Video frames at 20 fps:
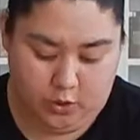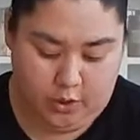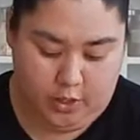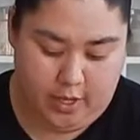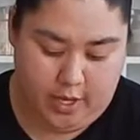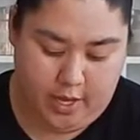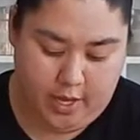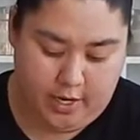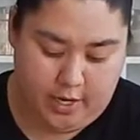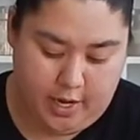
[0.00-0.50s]
go
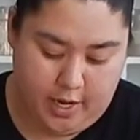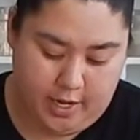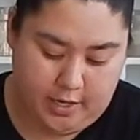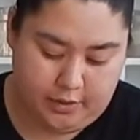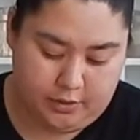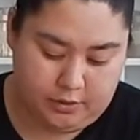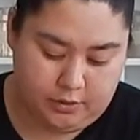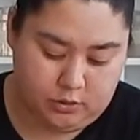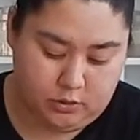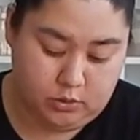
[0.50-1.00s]
ahead
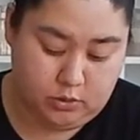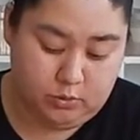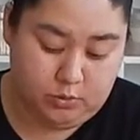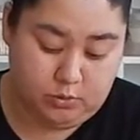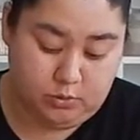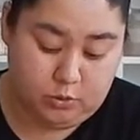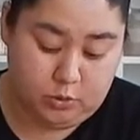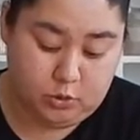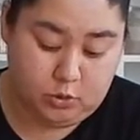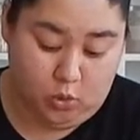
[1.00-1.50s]
and
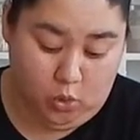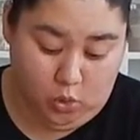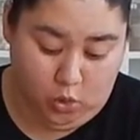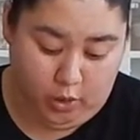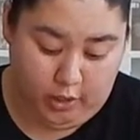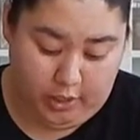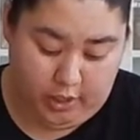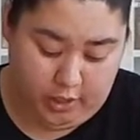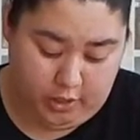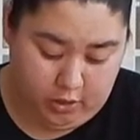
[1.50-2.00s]

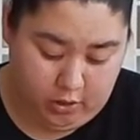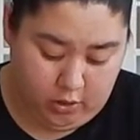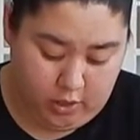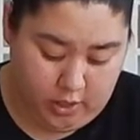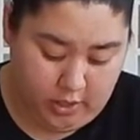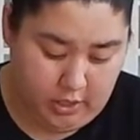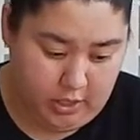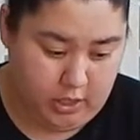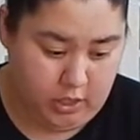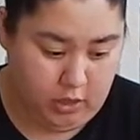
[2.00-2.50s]
score here
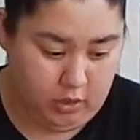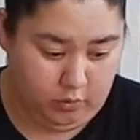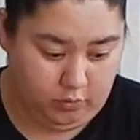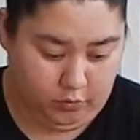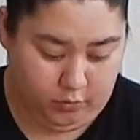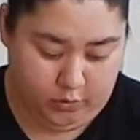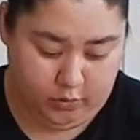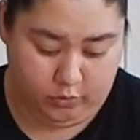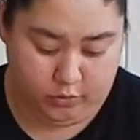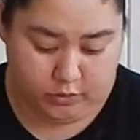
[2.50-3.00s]
and here
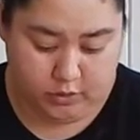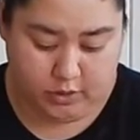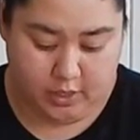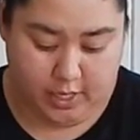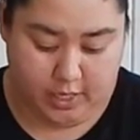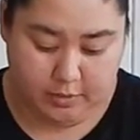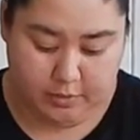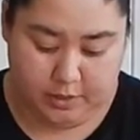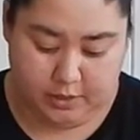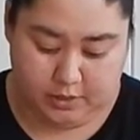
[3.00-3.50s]
for those
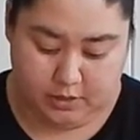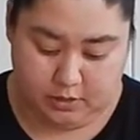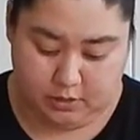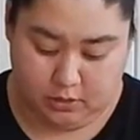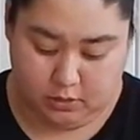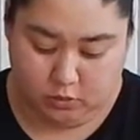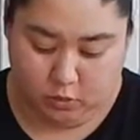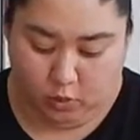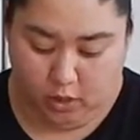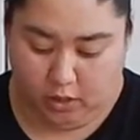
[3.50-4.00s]
side
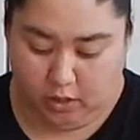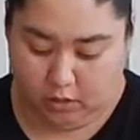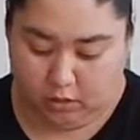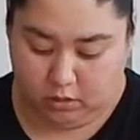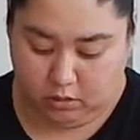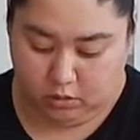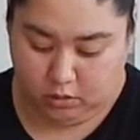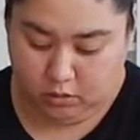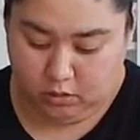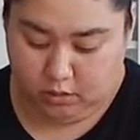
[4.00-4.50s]
pieces as well.